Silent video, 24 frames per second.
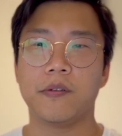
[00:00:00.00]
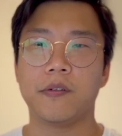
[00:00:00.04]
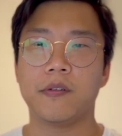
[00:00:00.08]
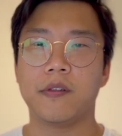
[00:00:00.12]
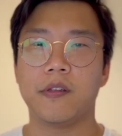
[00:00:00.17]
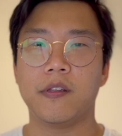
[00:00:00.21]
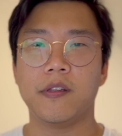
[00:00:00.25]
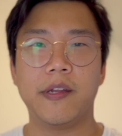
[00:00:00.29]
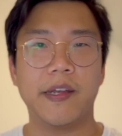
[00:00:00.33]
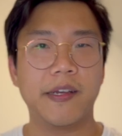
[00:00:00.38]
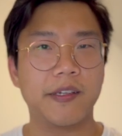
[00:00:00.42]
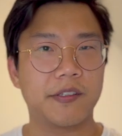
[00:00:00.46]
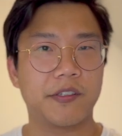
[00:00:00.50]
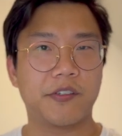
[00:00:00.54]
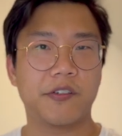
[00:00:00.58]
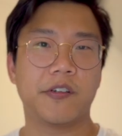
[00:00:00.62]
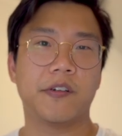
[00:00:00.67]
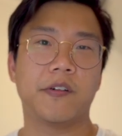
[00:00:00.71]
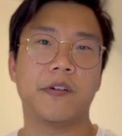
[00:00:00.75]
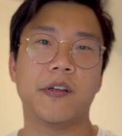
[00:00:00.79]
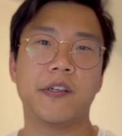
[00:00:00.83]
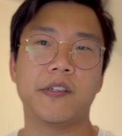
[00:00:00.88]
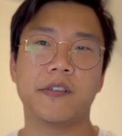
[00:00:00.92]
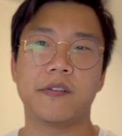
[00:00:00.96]
the next
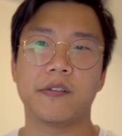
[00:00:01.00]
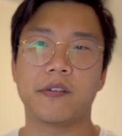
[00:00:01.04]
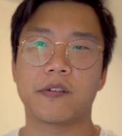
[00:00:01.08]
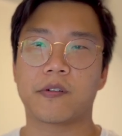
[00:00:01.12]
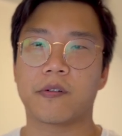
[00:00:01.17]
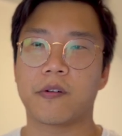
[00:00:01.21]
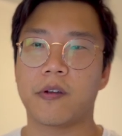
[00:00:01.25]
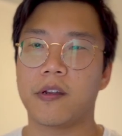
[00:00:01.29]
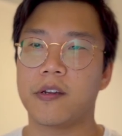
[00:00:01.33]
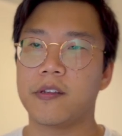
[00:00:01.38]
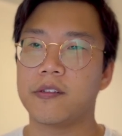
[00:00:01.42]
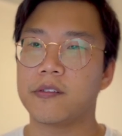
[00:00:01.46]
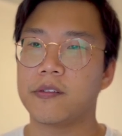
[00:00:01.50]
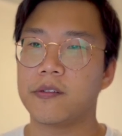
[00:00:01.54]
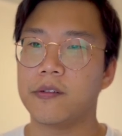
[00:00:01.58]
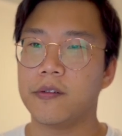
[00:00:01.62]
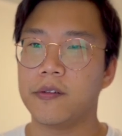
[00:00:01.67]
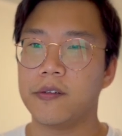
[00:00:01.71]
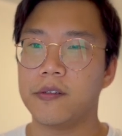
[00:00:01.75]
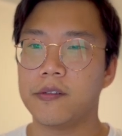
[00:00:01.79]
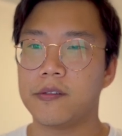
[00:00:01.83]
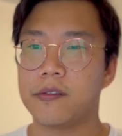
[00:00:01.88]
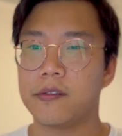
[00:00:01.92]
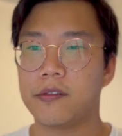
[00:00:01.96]
generation of karate
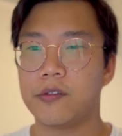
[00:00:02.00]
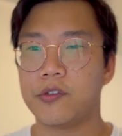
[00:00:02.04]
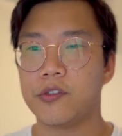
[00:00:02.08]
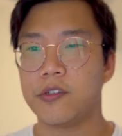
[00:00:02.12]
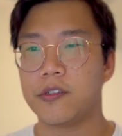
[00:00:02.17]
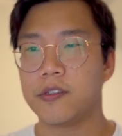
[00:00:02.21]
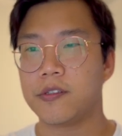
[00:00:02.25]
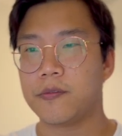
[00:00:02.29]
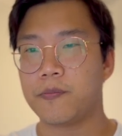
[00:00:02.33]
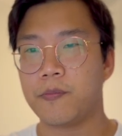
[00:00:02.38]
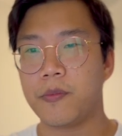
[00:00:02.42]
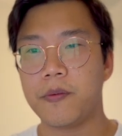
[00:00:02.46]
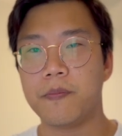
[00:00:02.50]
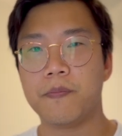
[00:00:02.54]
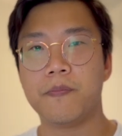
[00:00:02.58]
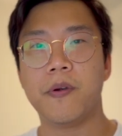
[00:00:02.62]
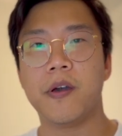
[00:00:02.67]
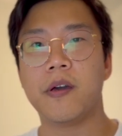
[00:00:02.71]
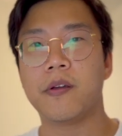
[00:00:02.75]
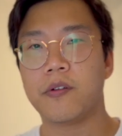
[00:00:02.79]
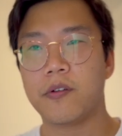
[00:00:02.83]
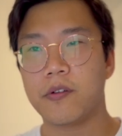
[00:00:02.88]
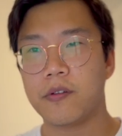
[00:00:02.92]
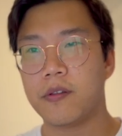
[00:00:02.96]
students to just be
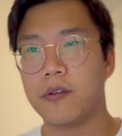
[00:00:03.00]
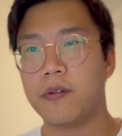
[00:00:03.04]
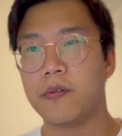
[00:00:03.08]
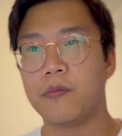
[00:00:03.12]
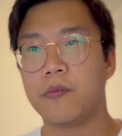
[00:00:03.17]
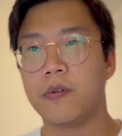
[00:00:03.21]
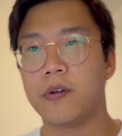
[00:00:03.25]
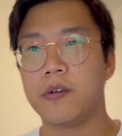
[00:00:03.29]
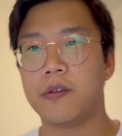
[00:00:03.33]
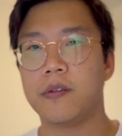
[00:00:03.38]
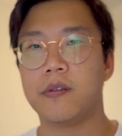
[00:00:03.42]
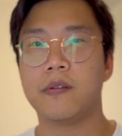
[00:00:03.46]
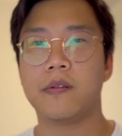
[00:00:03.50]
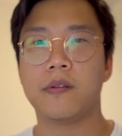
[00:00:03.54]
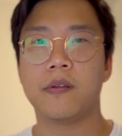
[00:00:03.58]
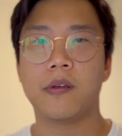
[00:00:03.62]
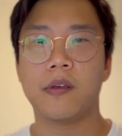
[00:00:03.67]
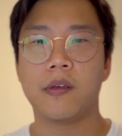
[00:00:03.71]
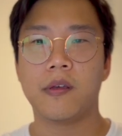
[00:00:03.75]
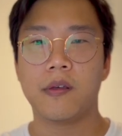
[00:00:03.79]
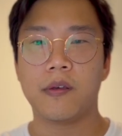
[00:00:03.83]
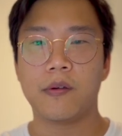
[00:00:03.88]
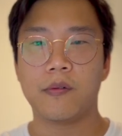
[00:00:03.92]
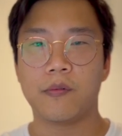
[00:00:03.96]
better than what
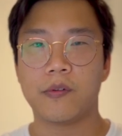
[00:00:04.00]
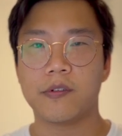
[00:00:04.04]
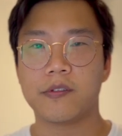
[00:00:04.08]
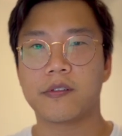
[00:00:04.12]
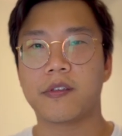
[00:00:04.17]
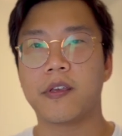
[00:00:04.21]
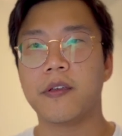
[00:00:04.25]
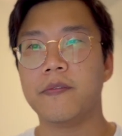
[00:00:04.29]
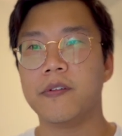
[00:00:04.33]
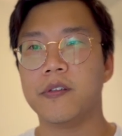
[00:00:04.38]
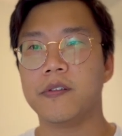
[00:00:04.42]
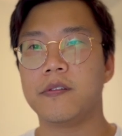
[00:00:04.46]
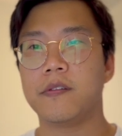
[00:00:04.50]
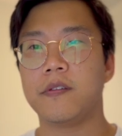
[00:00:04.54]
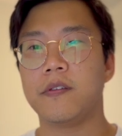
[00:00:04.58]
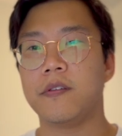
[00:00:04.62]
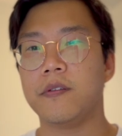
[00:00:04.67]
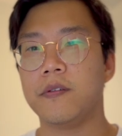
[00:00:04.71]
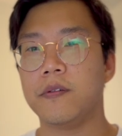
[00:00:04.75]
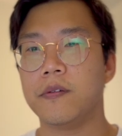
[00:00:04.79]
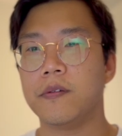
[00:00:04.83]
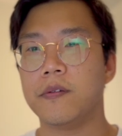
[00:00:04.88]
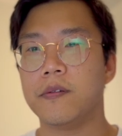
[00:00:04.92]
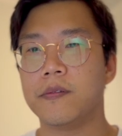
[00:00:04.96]
was given to
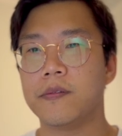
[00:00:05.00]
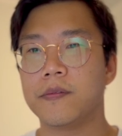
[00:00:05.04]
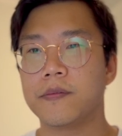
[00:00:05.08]
you.